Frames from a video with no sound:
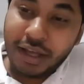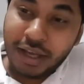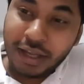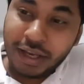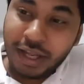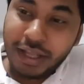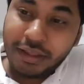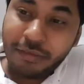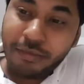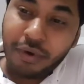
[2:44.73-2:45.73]
I like
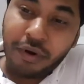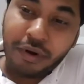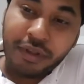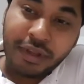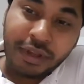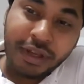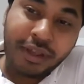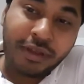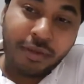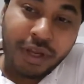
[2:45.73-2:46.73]
the box. It's
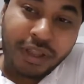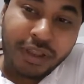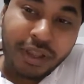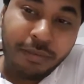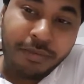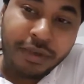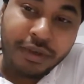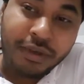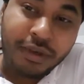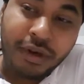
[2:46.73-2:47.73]
quite simple,
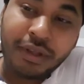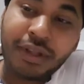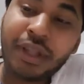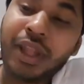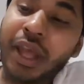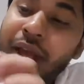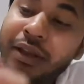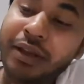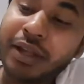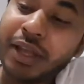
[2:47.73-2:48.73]
not
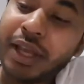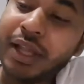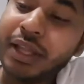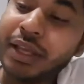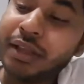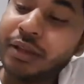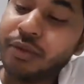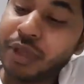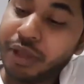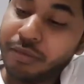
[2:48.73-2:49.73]
that elegant
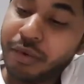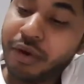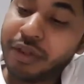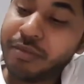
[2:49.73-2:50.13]
looking box,